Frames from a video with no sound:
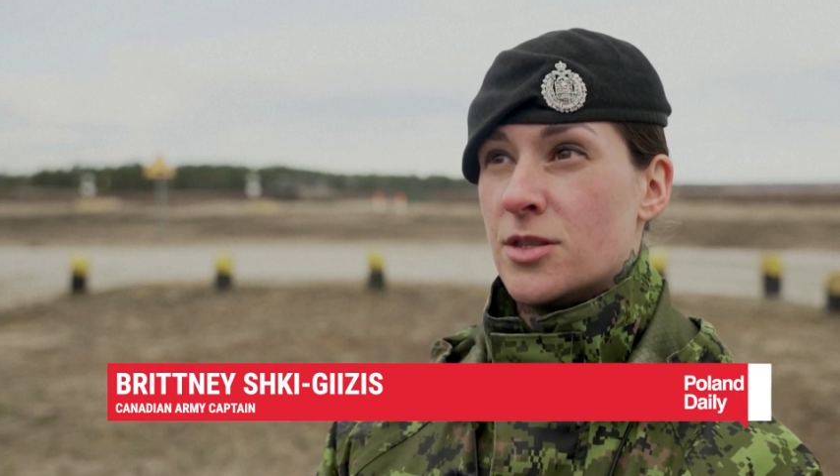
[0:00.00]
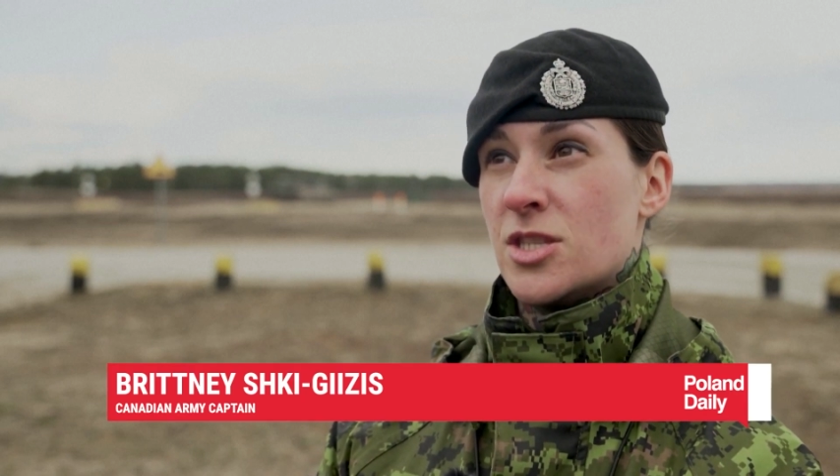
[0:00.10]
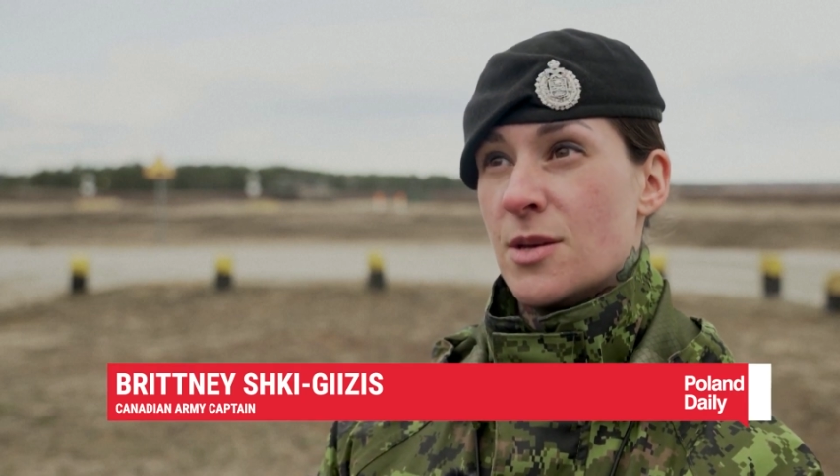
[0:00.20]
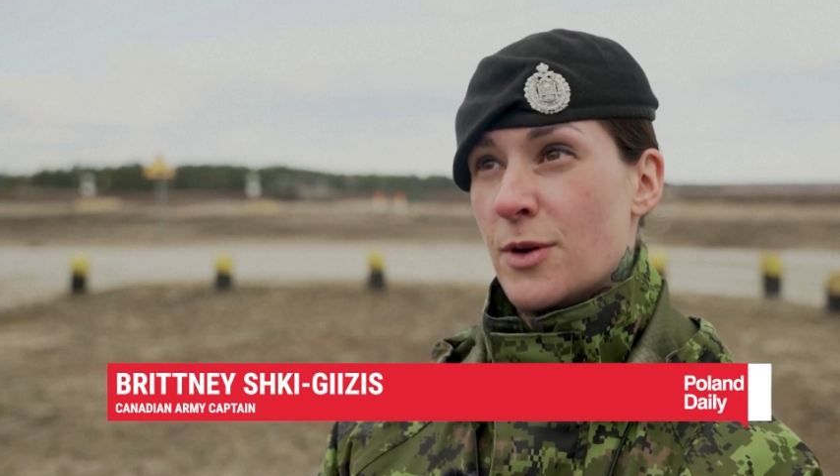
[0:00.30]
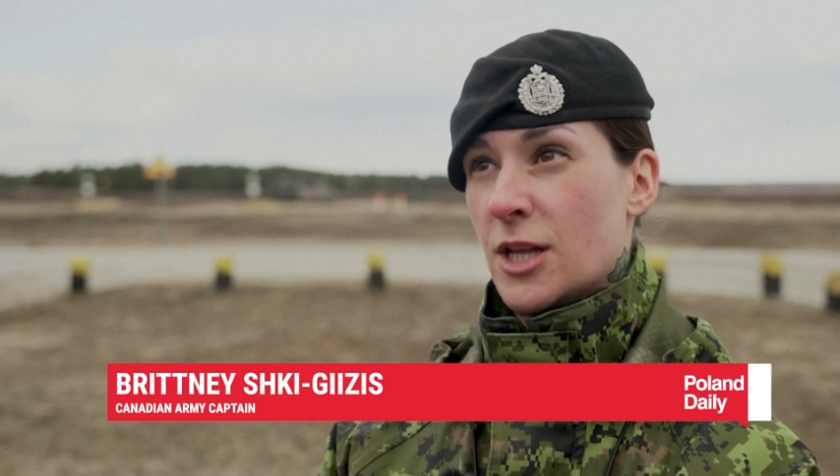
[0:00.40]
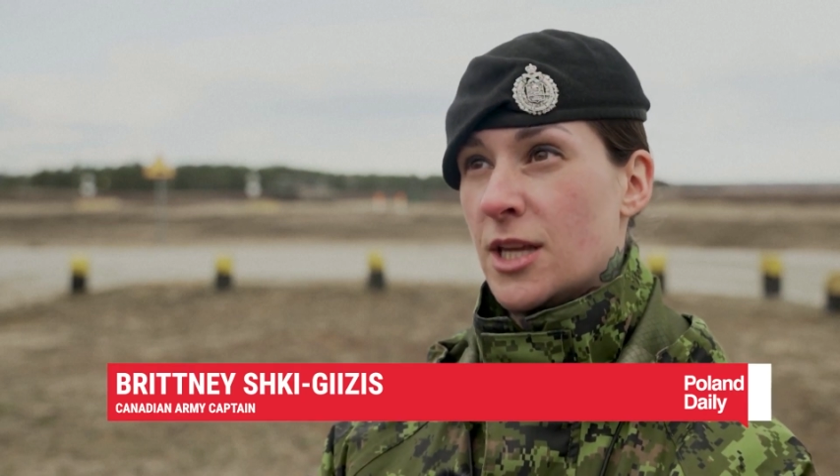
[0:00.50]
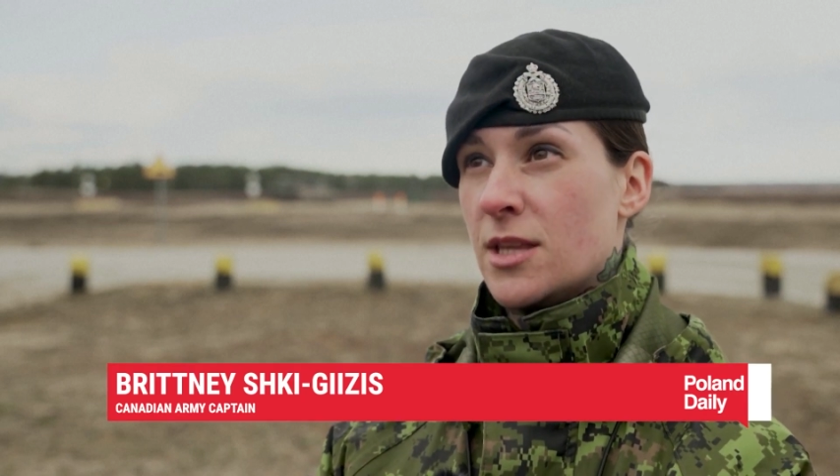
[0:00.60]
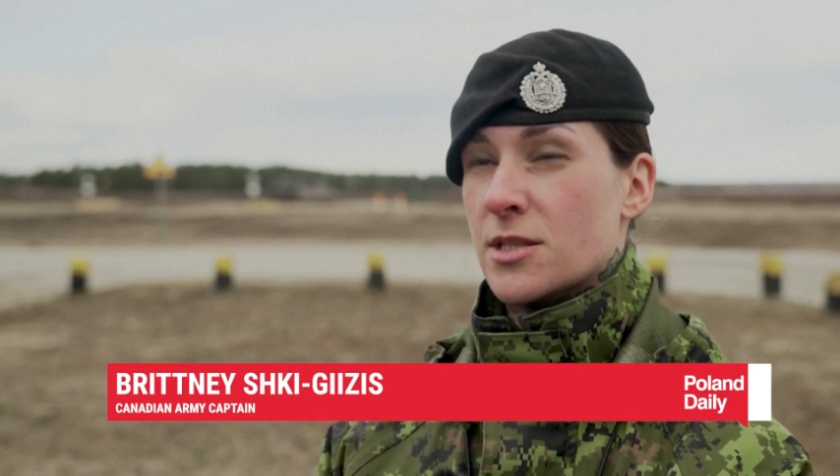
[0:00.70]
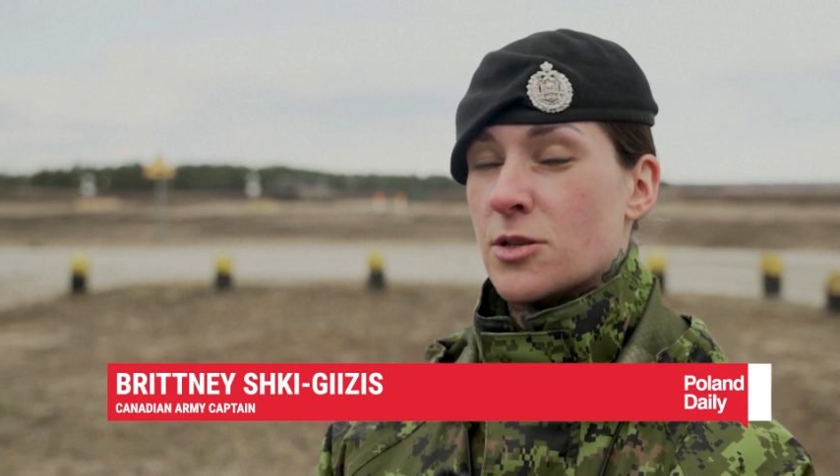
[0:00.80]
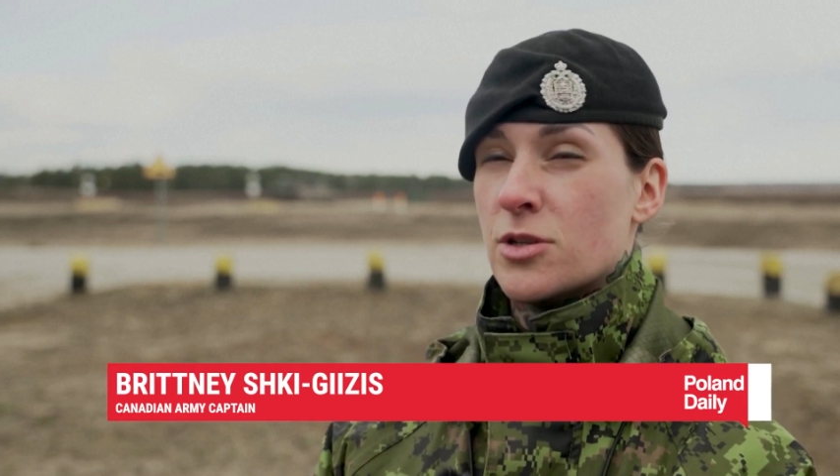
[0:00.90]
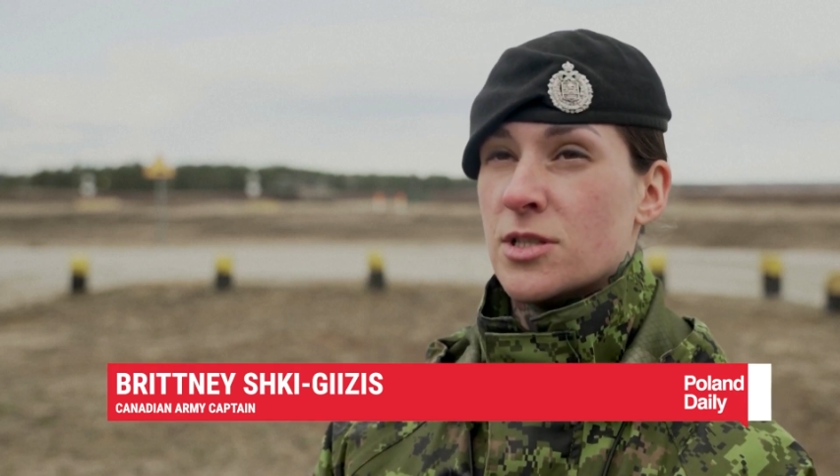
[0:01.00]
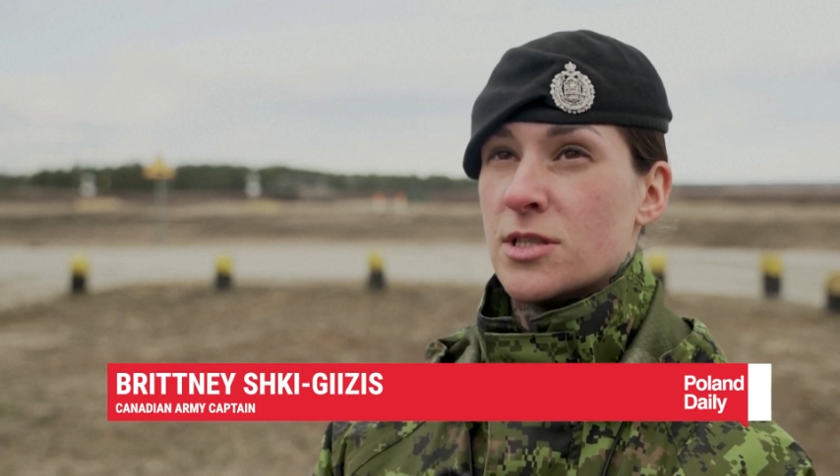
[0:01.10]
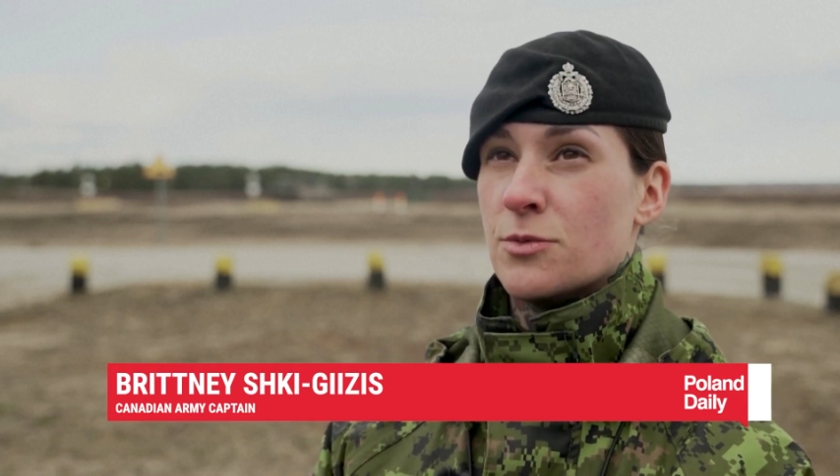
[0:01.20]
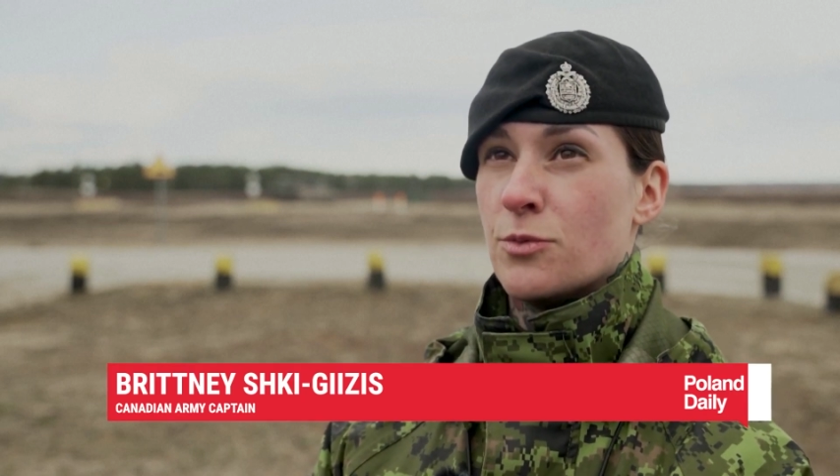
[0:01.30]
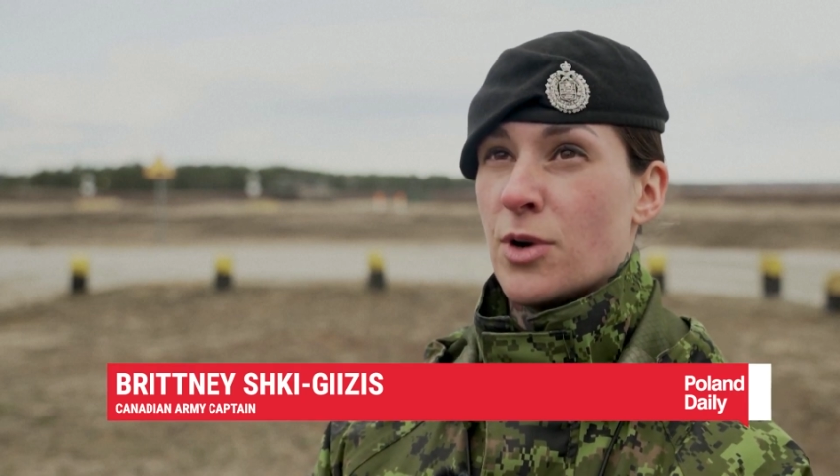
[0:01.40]
typically this
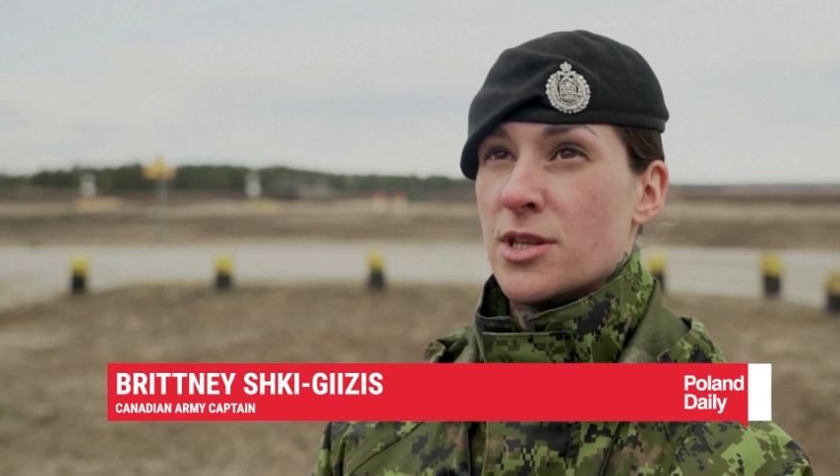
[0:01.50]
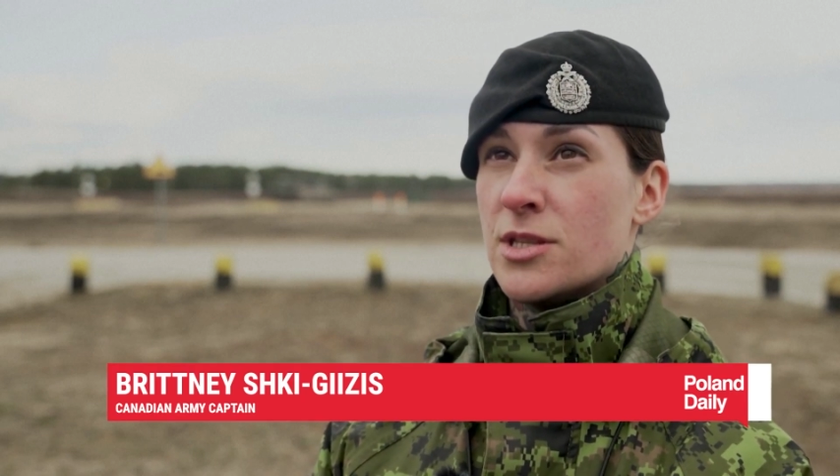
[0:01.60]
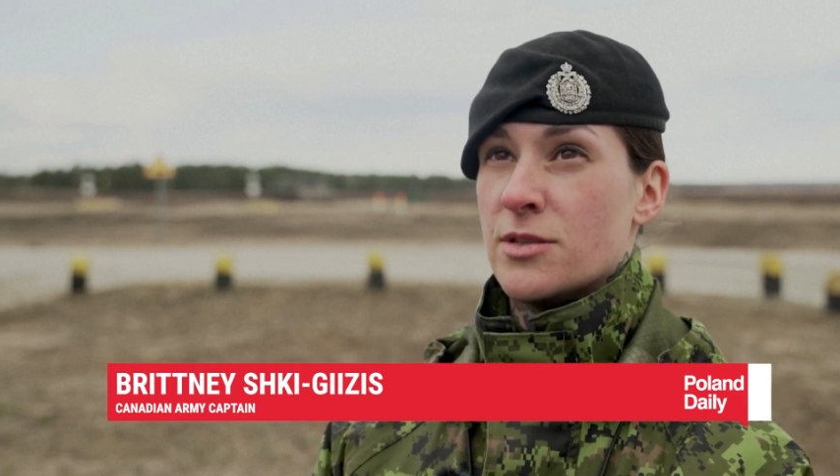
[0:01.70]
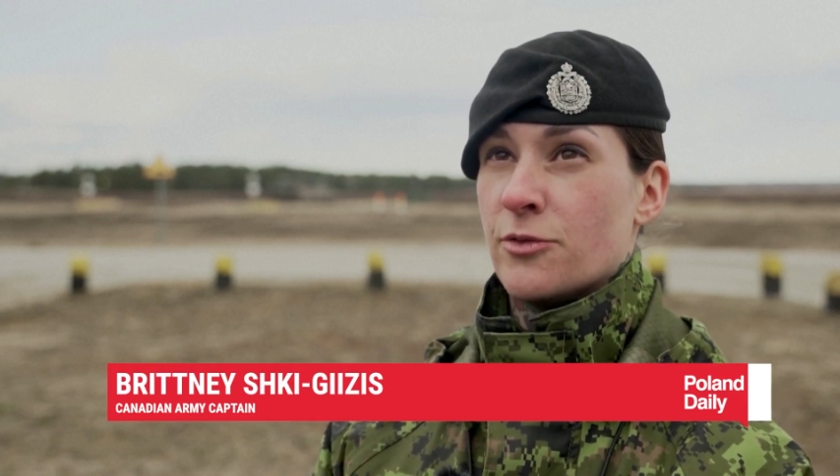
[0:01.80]
course runs